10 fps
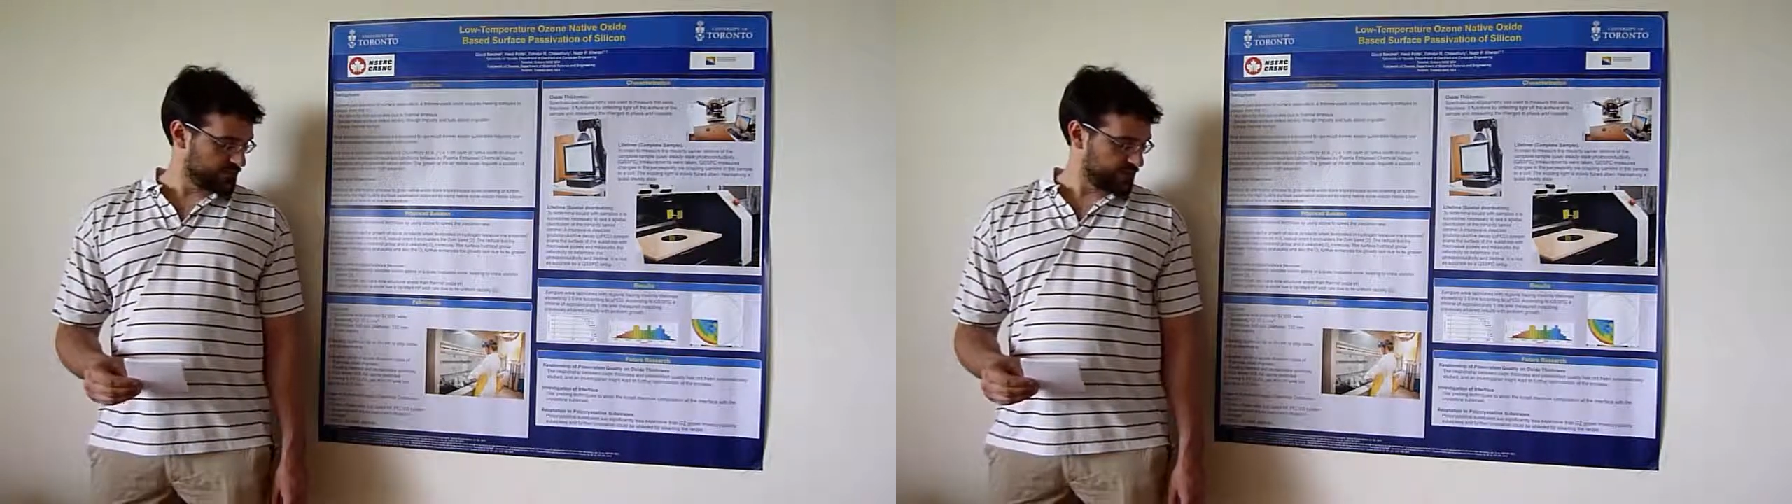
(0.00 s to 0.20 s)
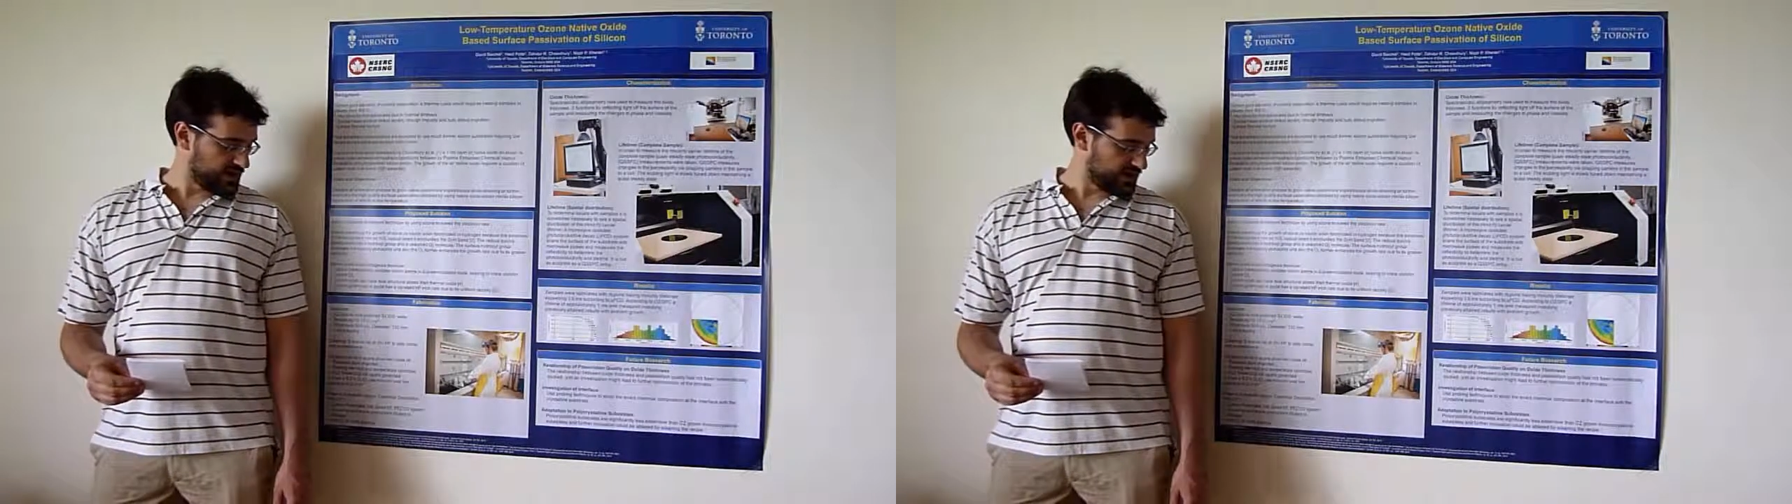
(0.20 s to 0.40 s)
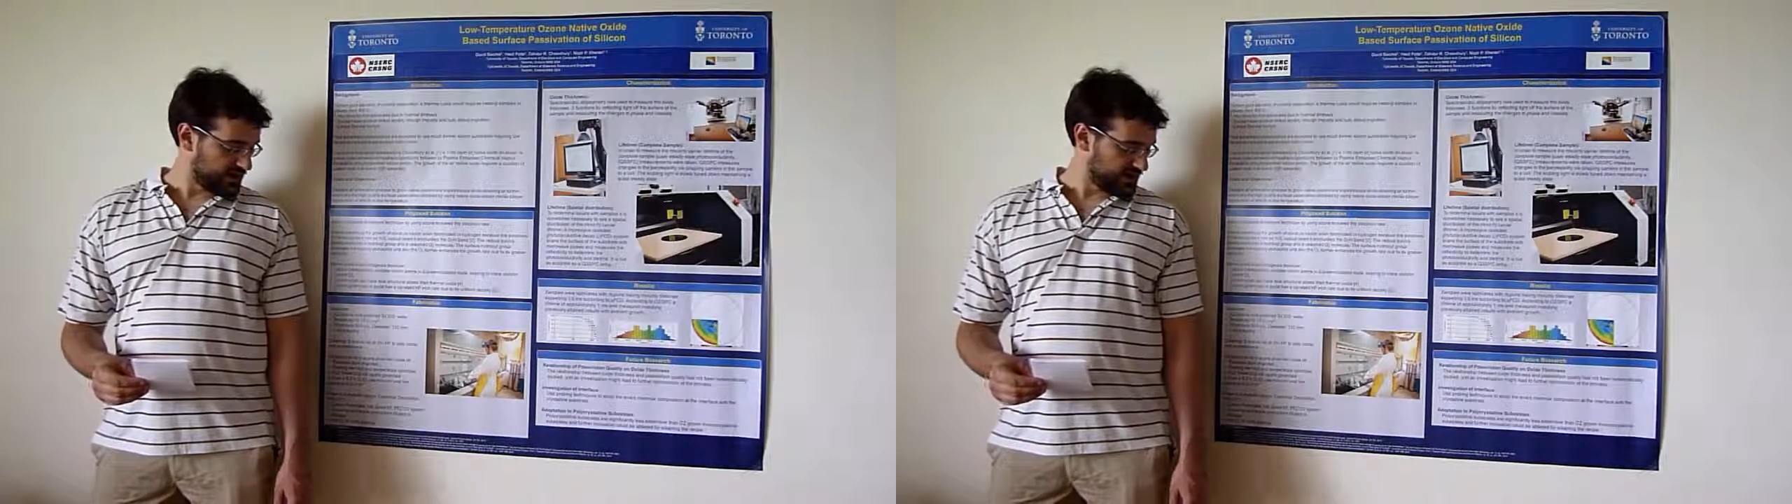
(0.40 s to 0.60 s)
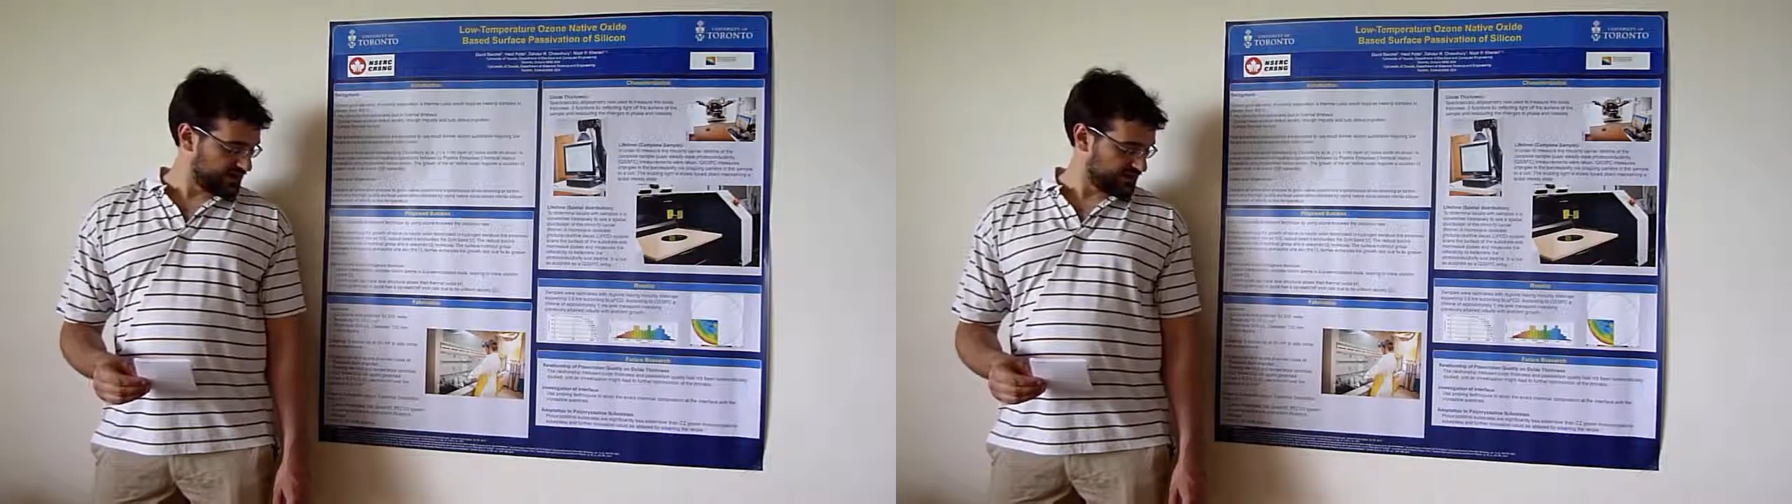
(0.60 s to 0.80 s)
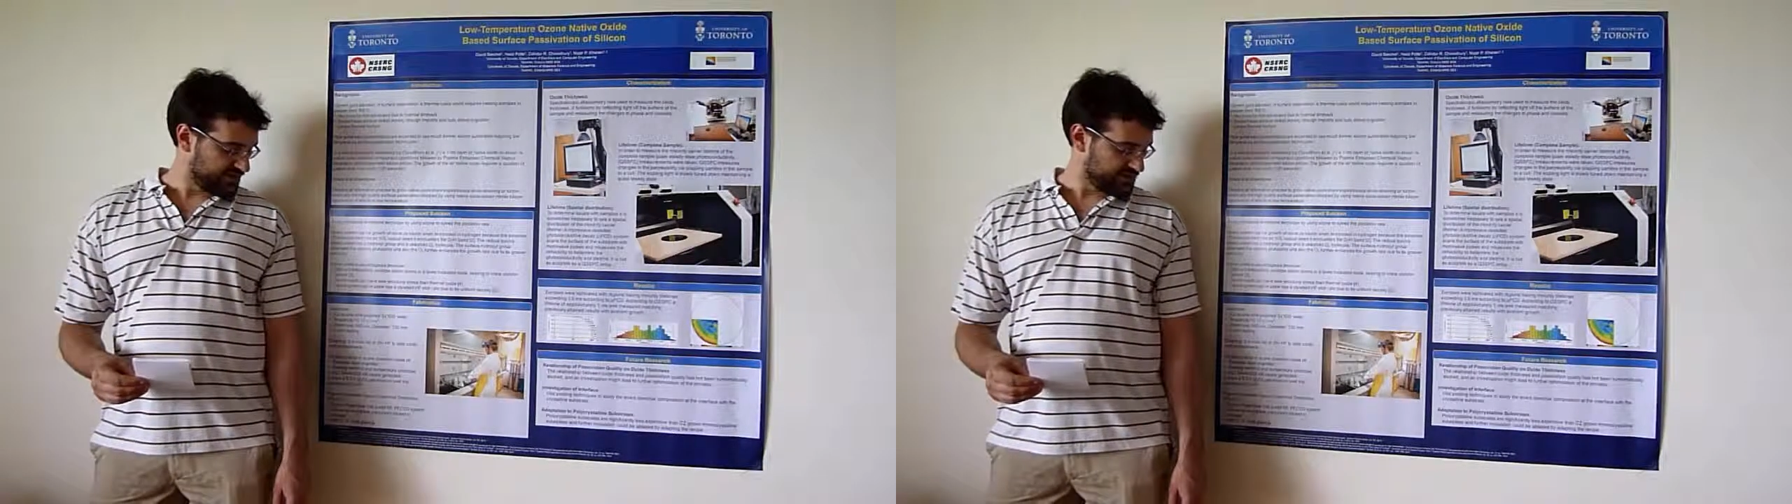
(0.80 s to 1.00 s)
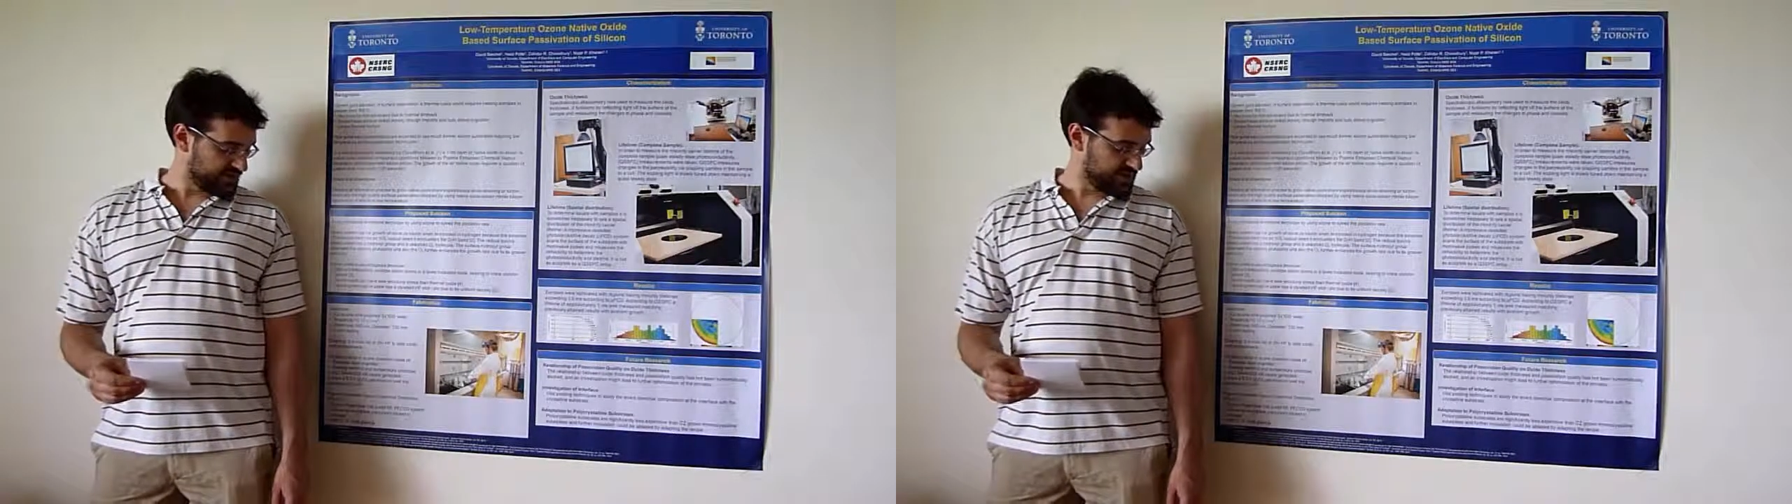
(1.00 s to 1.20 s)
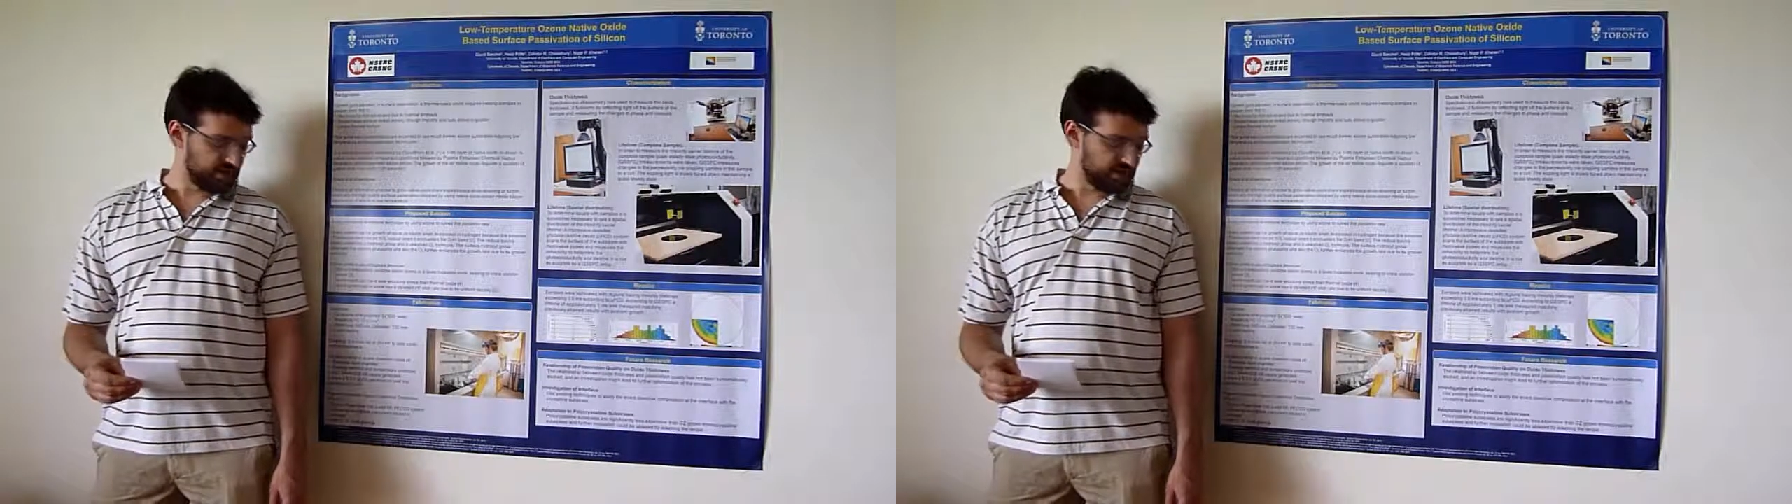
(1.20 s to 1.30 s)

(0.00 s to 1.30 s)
square centimeters.